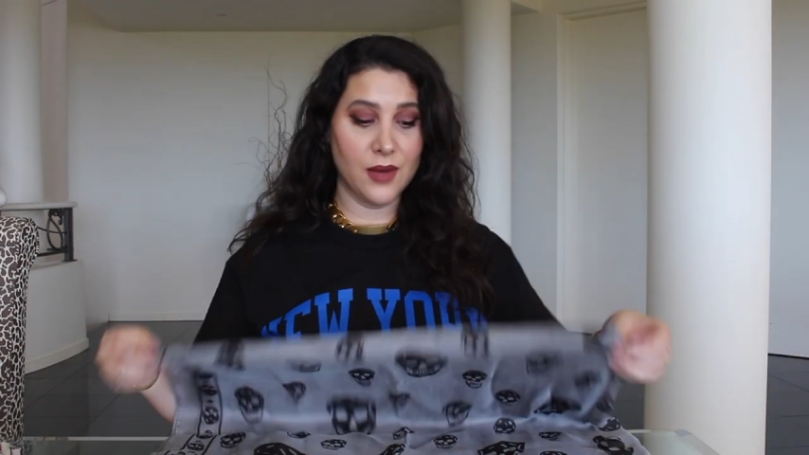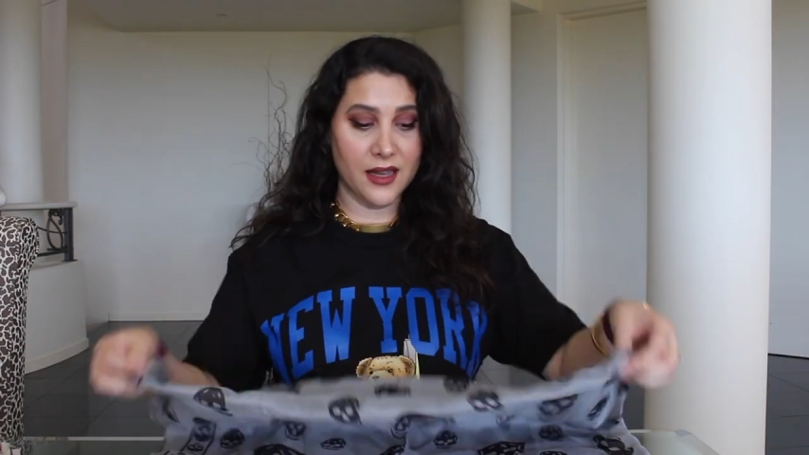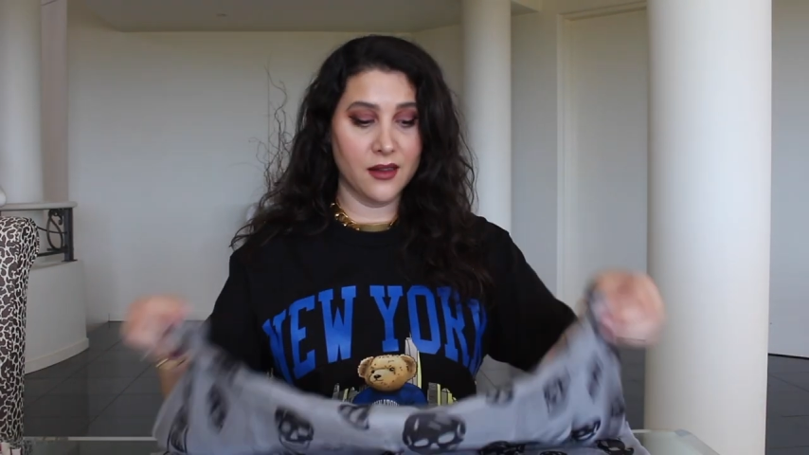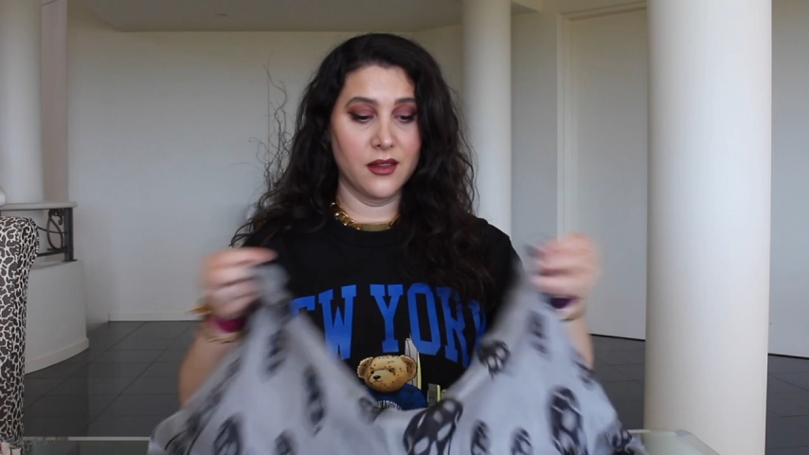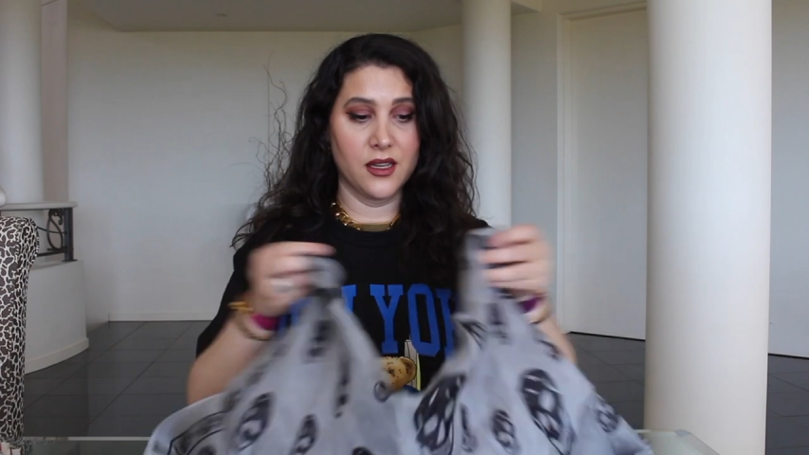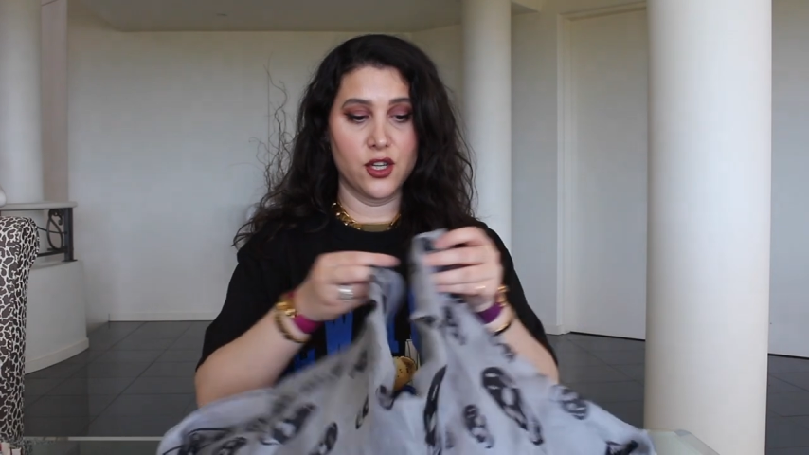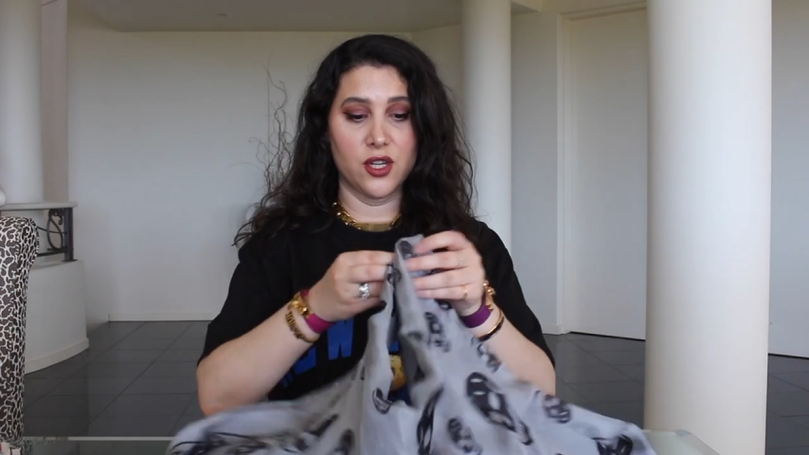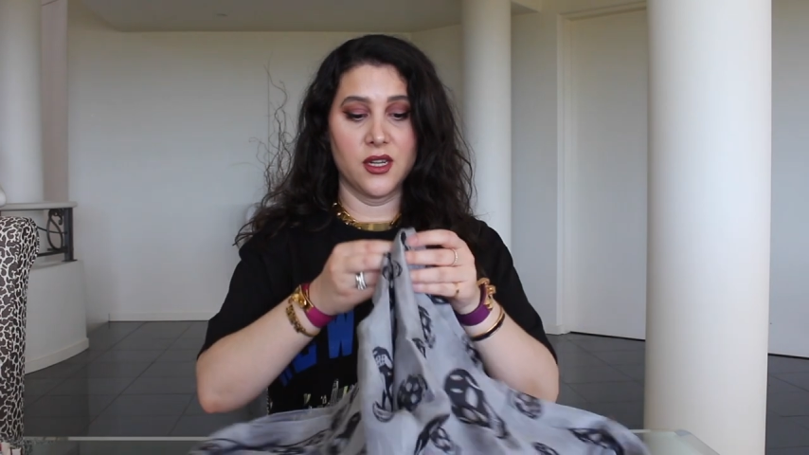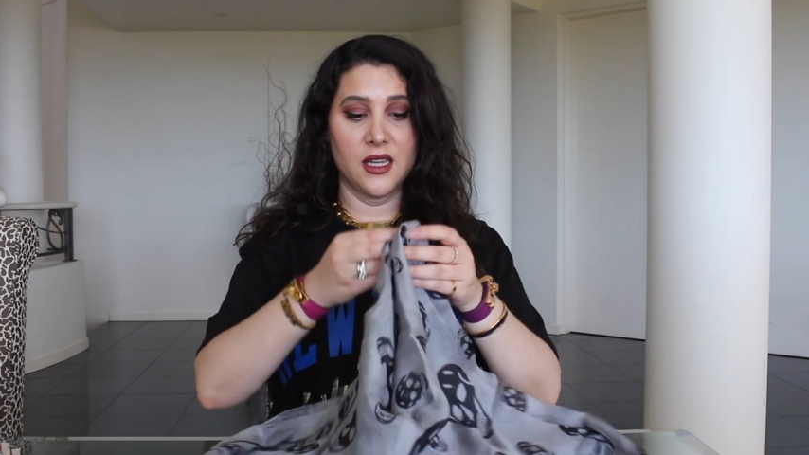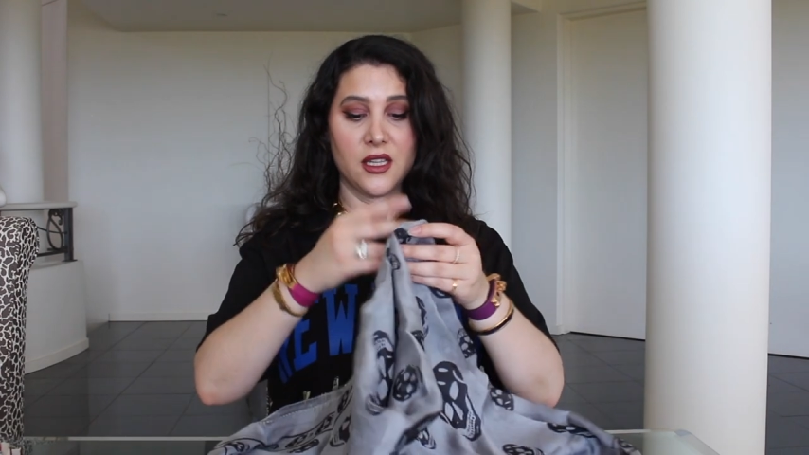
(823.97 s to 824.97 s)
my
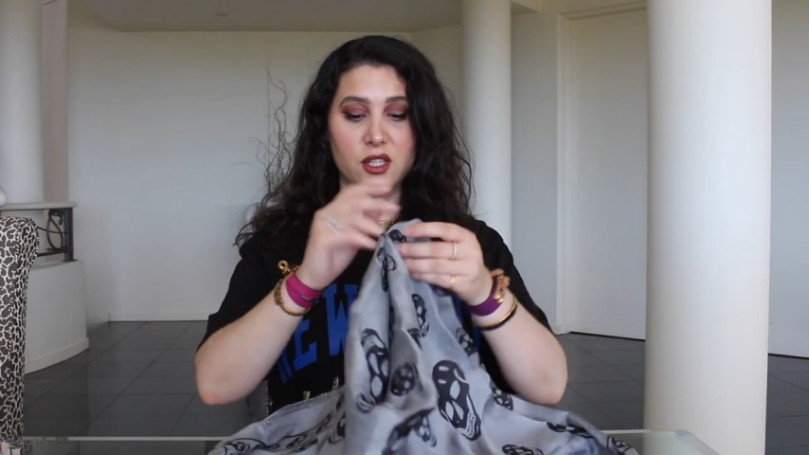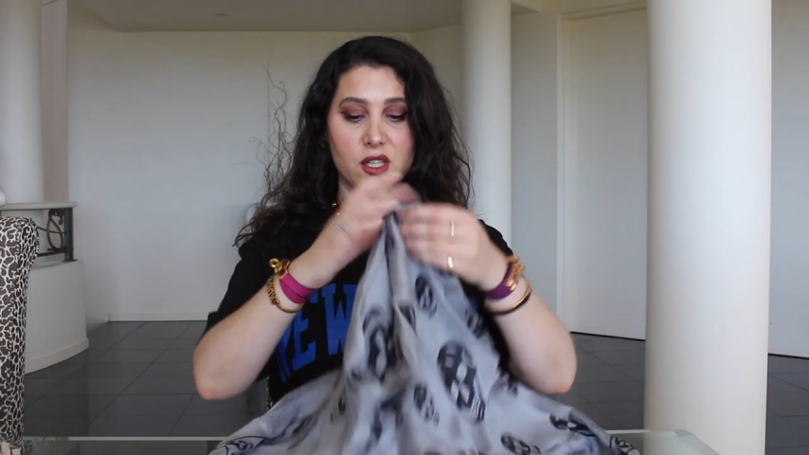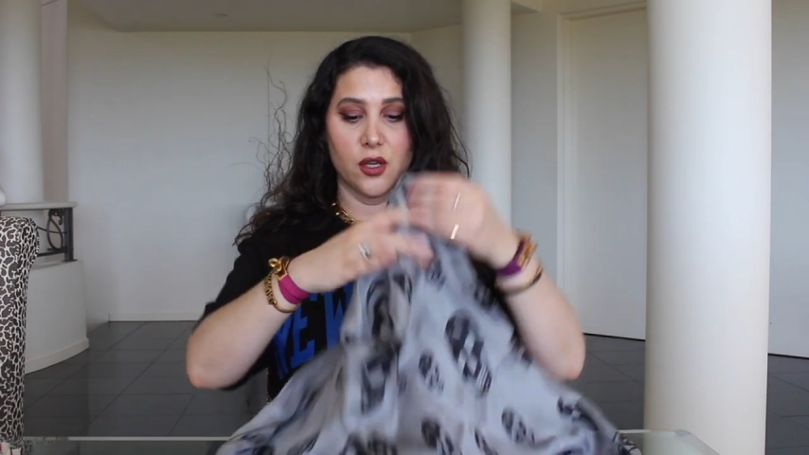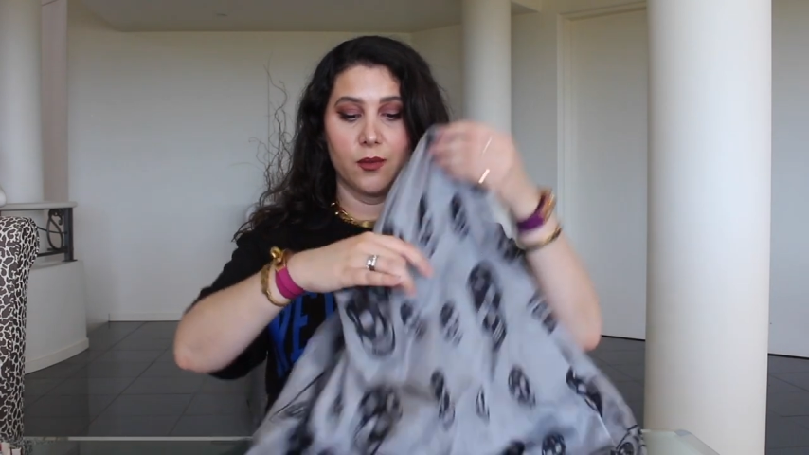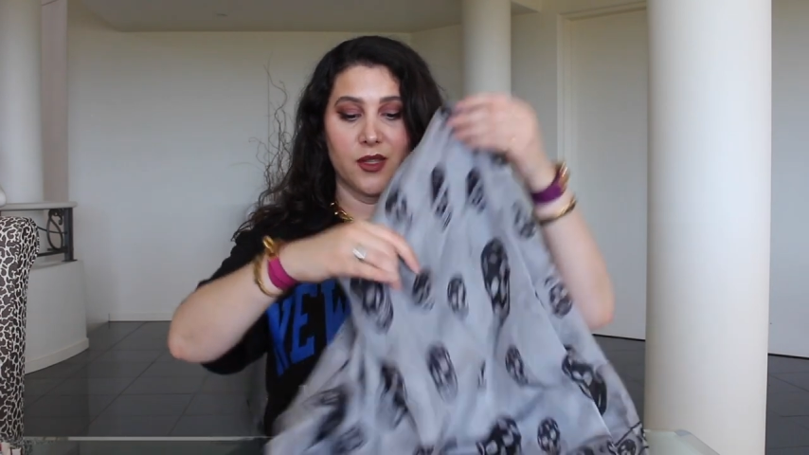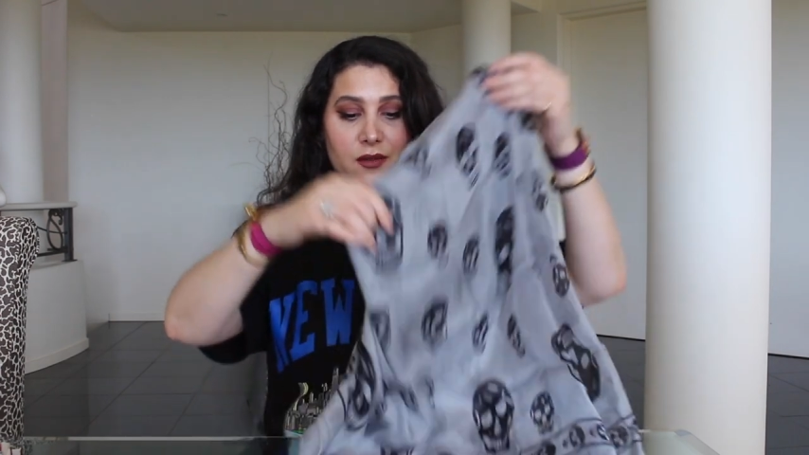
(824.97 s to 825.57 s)
collection in terms